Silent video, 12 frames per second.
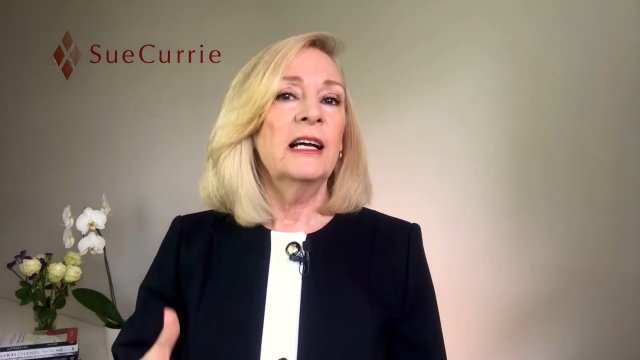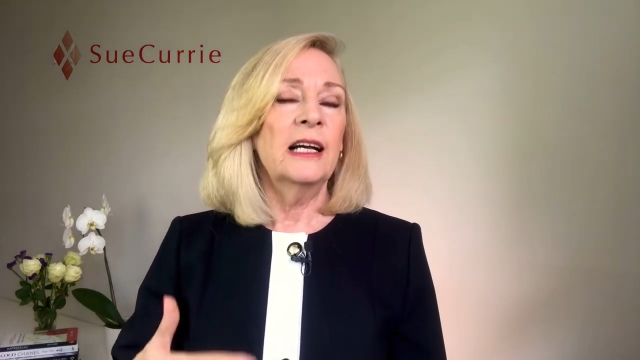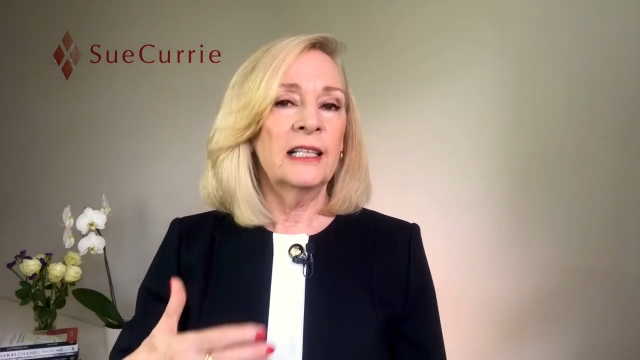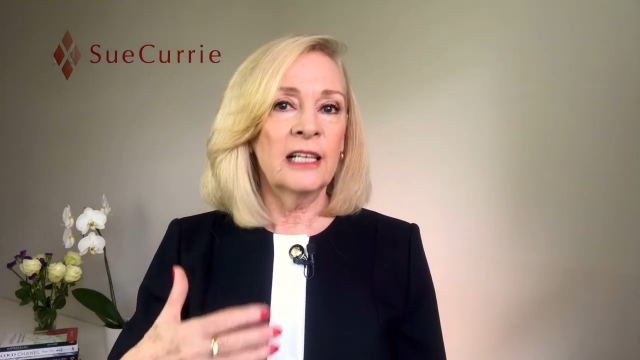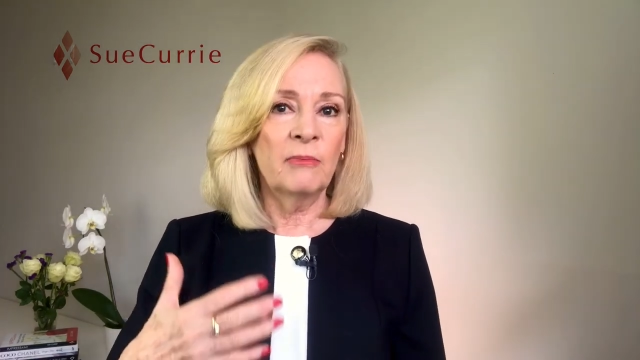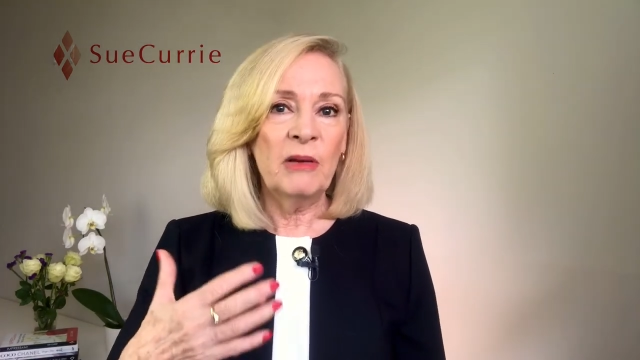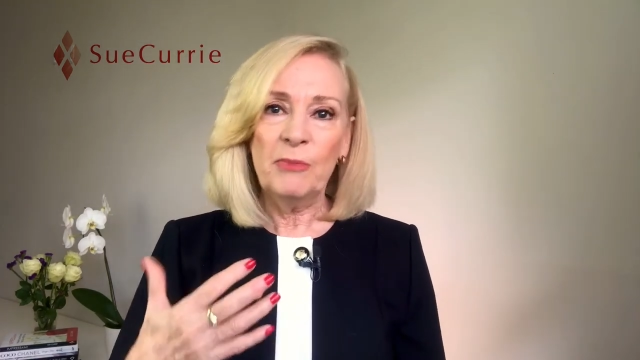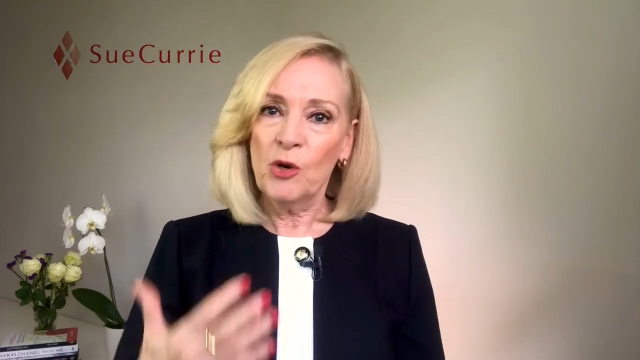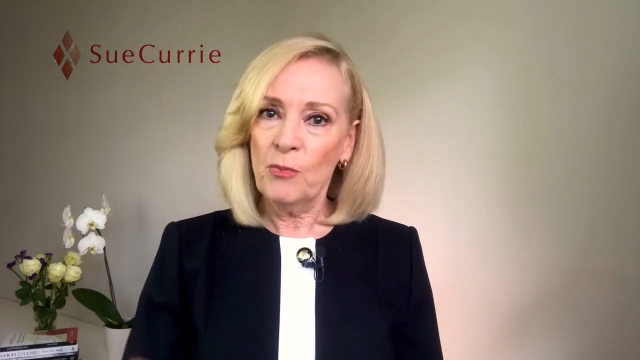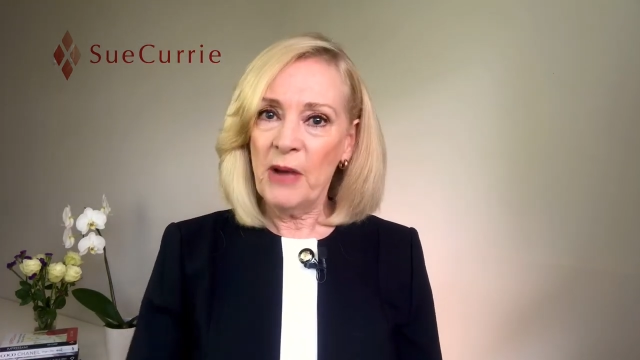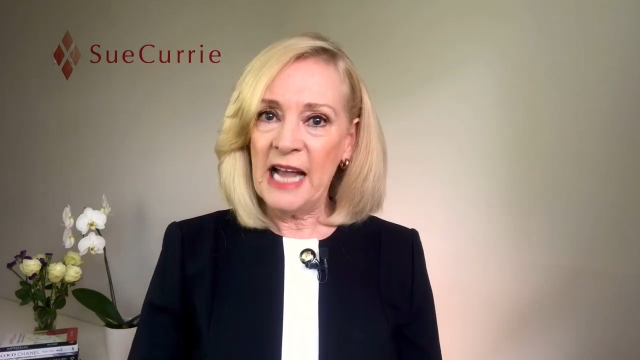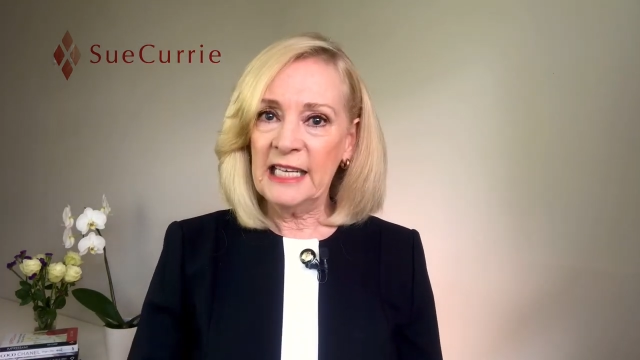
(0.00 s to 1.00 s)
a little bit
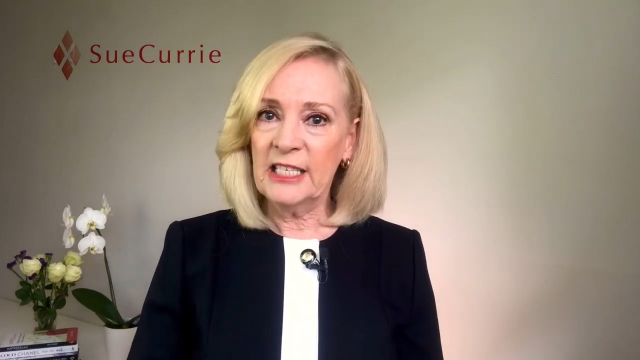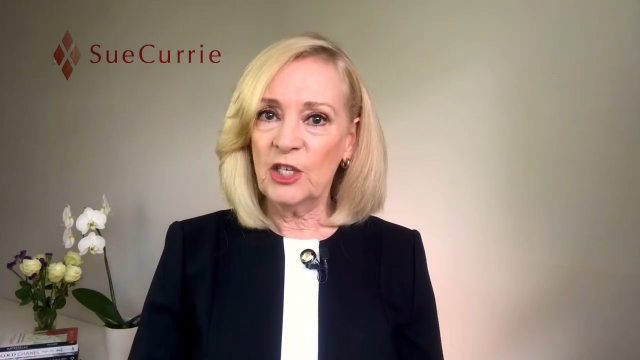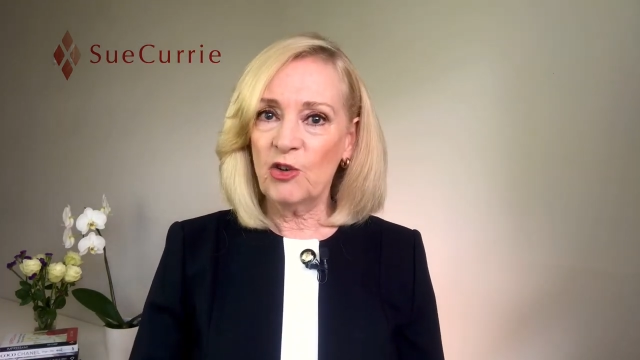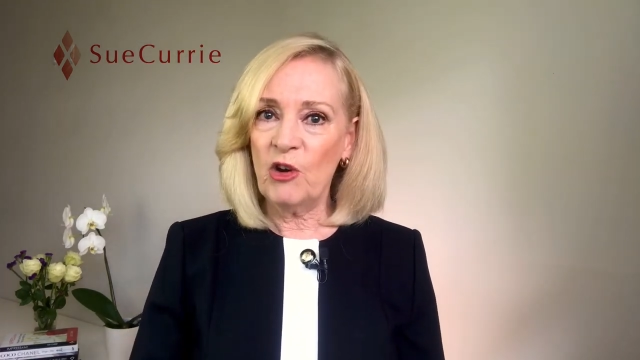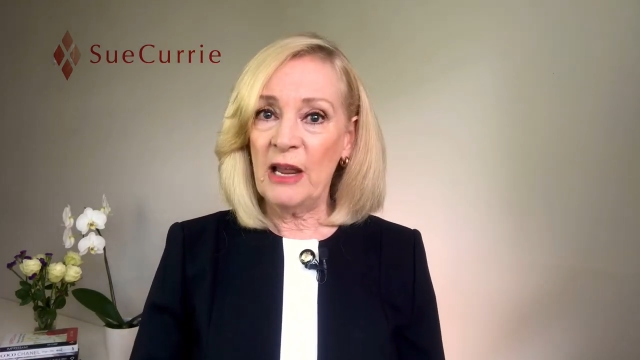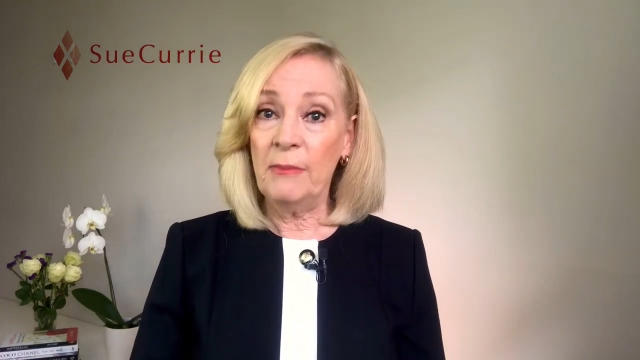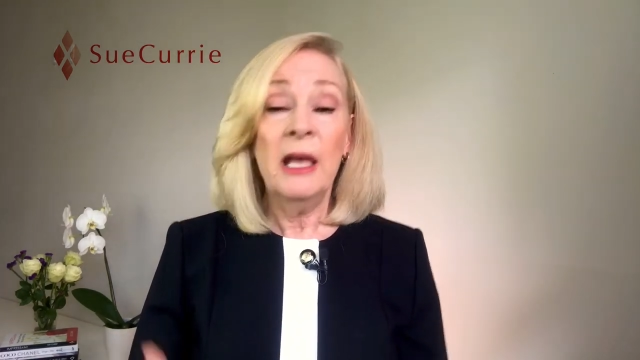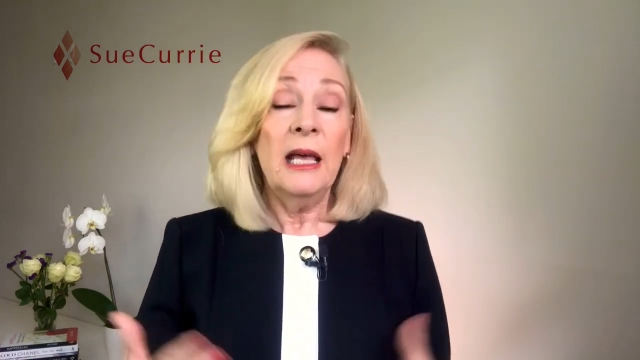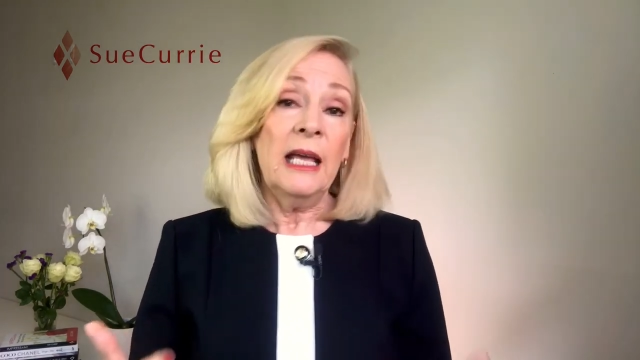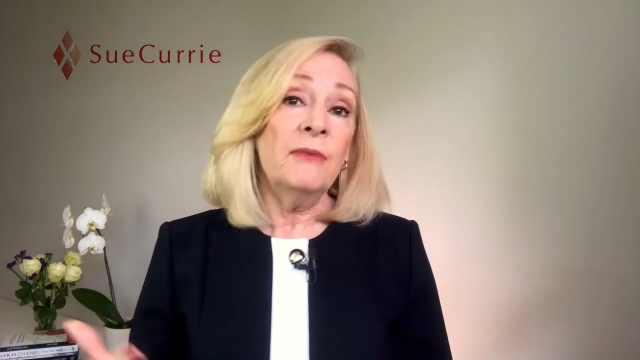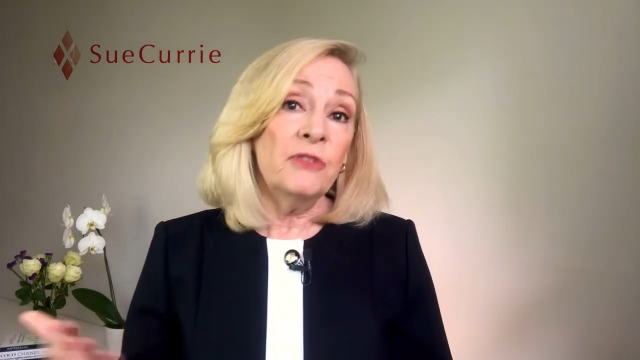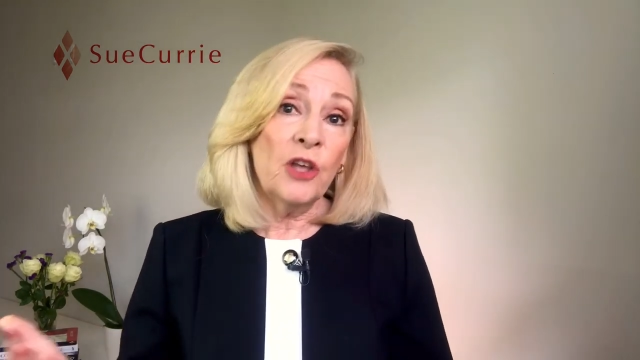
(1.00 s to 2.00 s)
more mainstream,
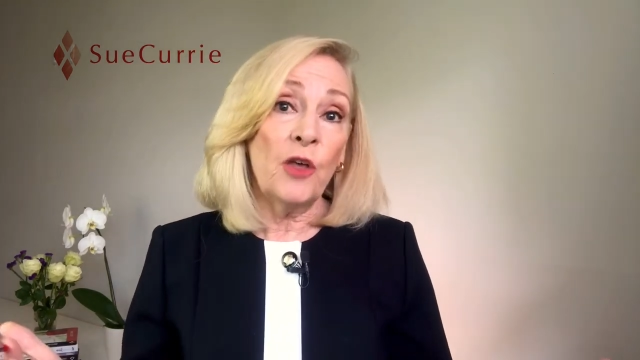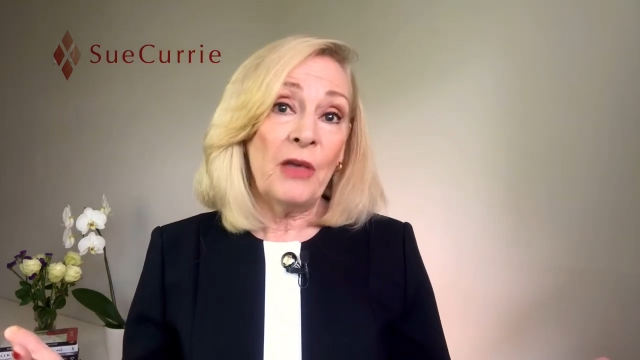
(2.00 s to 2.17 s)
even though